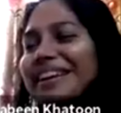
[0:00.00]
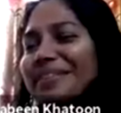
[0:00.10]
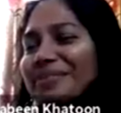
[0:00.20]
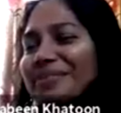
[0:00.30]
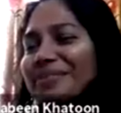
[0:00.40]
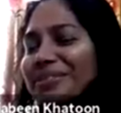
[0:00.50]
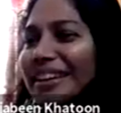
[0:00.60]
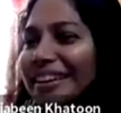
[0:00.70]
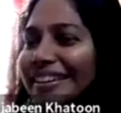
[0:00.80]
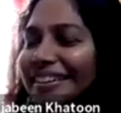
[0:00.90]
even even
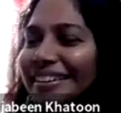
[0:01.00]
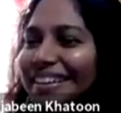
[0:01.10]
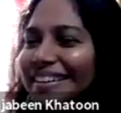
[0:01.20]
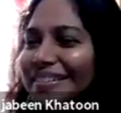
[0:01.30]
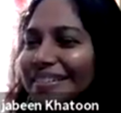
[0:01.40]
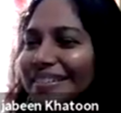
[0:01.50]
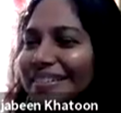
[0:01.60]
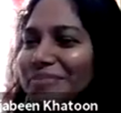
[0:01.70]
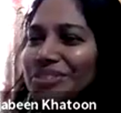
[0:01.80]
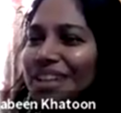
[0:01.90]
during uh, in
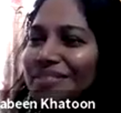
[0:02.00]
the month